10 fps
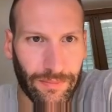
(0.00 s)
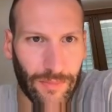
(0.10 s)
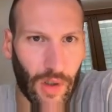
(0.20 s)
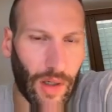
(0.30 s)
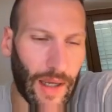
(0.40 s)

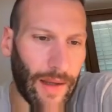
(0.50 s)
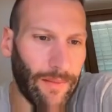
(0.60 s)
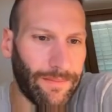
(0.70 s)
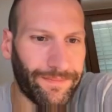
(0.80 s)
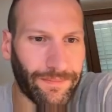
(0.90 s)

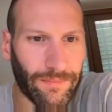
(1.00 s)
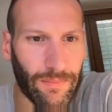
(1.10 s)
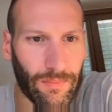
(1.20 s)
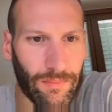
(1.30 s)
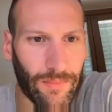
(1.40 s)
Okay.
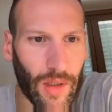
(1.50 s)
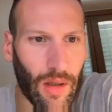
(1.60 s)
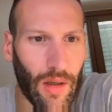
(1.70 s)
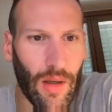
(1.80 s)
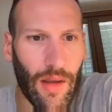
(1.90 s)

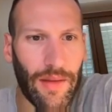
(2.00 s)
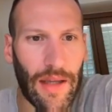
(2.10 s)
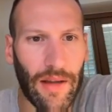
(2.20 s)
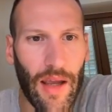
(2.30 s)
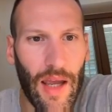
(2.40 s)

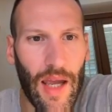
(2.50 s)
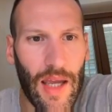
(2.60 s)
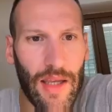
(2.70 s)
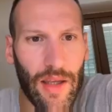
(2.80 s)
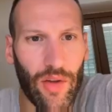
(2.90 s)
Then
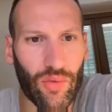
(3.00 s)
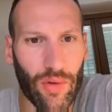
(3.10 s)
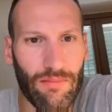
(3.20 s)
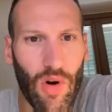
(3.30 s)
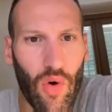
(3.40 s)
A is
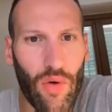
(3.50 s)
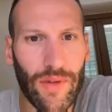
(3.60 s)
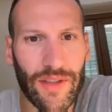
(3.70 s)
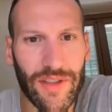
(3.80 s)
removed,